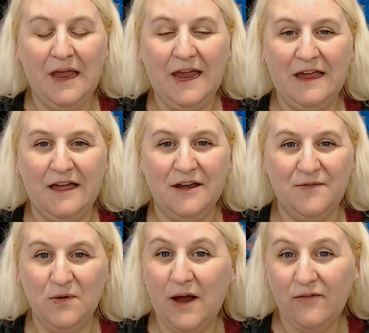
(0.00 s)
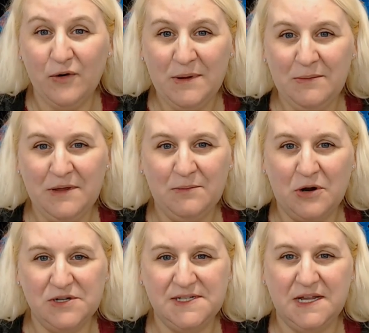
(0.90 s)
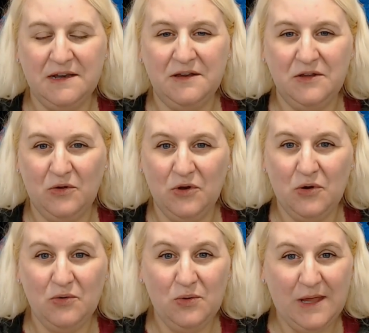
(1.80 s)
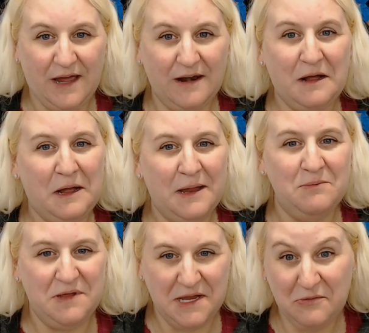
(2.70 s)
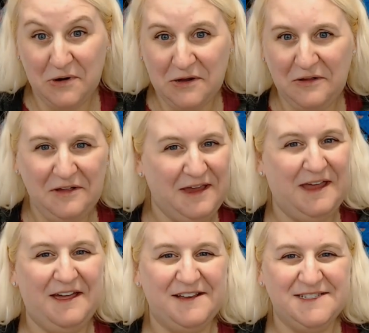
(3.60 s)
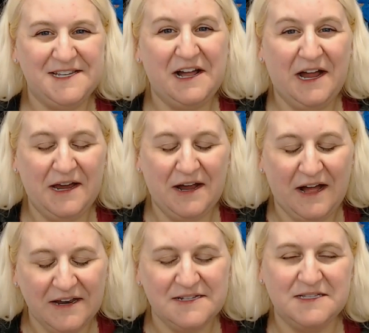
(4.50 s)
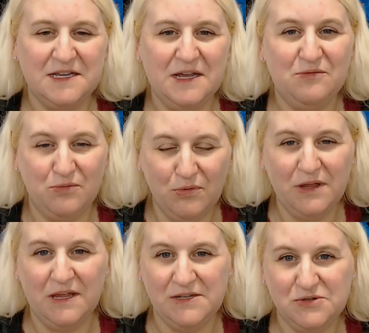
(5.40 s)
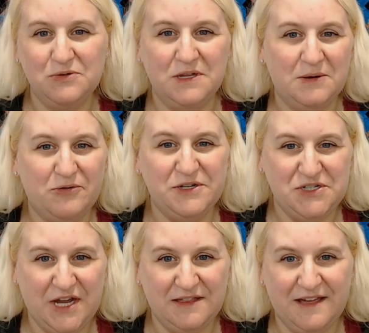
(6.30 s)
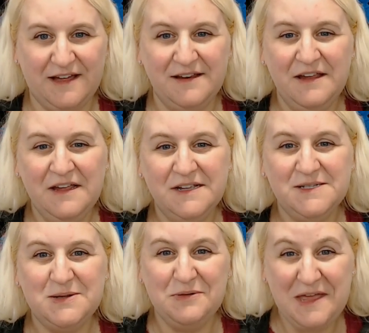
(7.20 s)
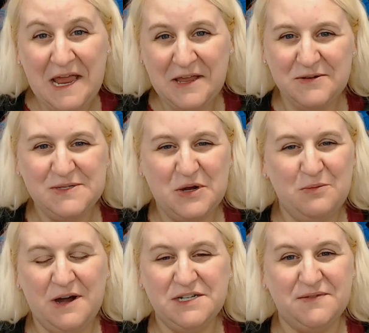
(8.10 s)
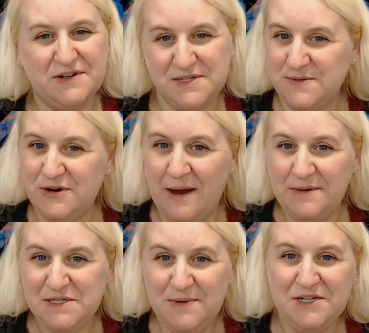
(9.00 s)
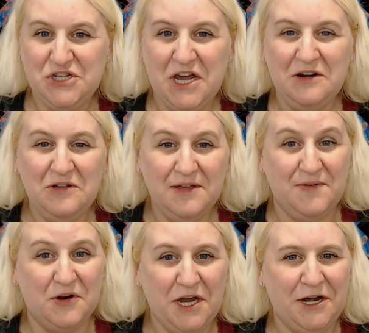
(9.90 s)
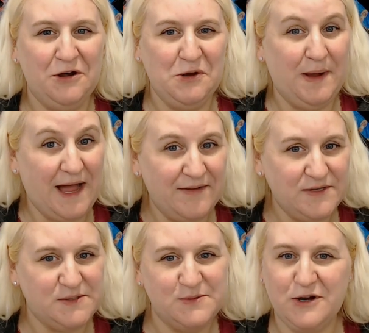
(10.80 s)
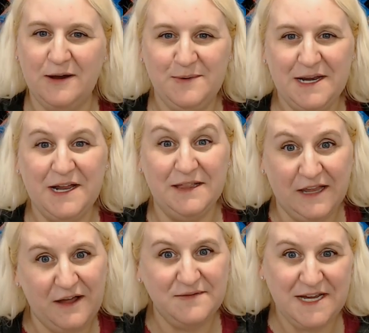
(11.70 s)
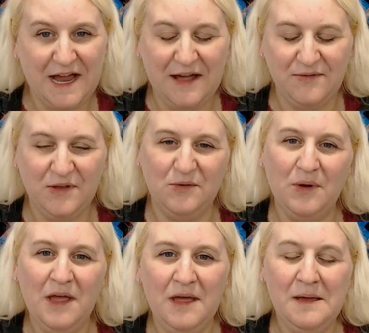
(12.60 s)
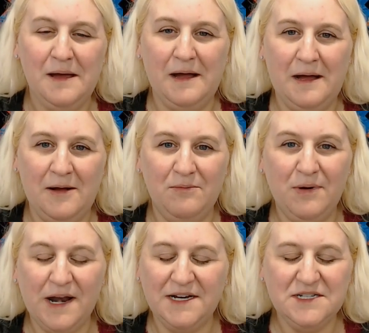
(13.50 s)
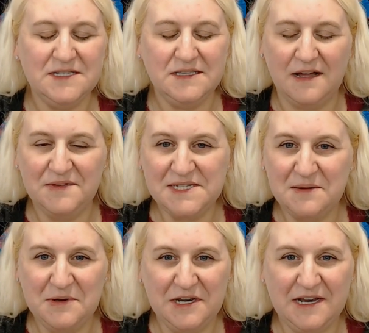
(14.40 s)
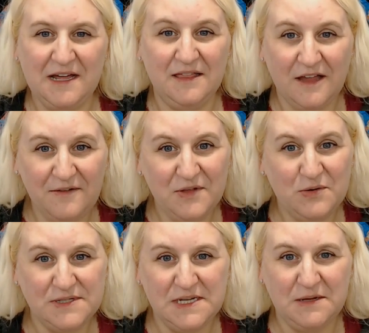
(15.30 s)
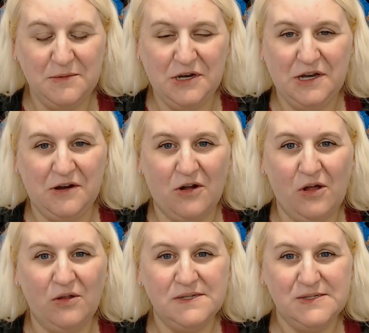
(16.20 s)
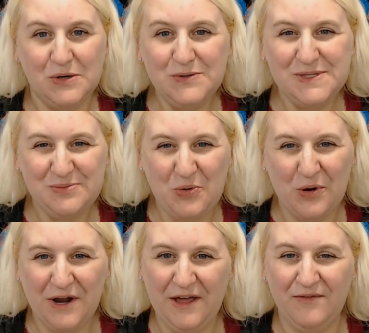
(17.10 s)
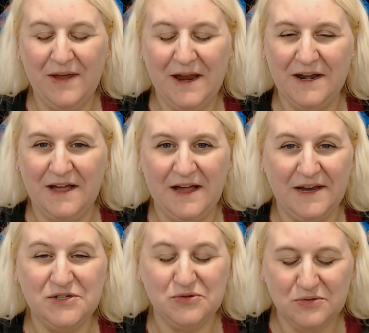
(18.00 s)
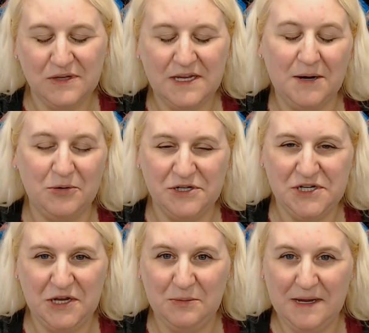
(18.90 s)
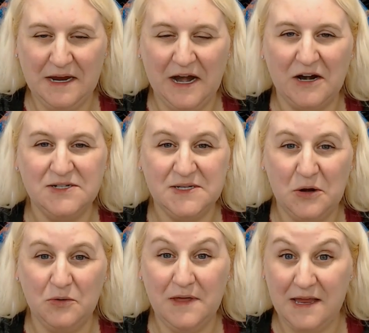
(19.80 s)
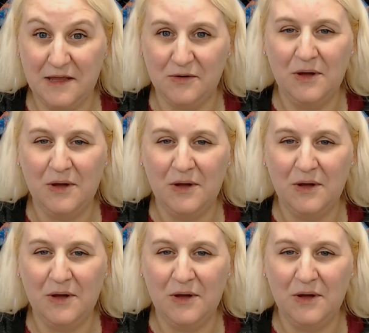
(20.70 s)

And if you ever meet me in person, you'll know that I'm being real. And I honestly, really, truly appreciate that. So thank you so much for subscribing to my channel. If you're here and you haven't subscribed yet, I'd love to have you. Um, but I just love this community. I love the quilting community. You're all so supportive and I truly appreciate you being here. So thank you.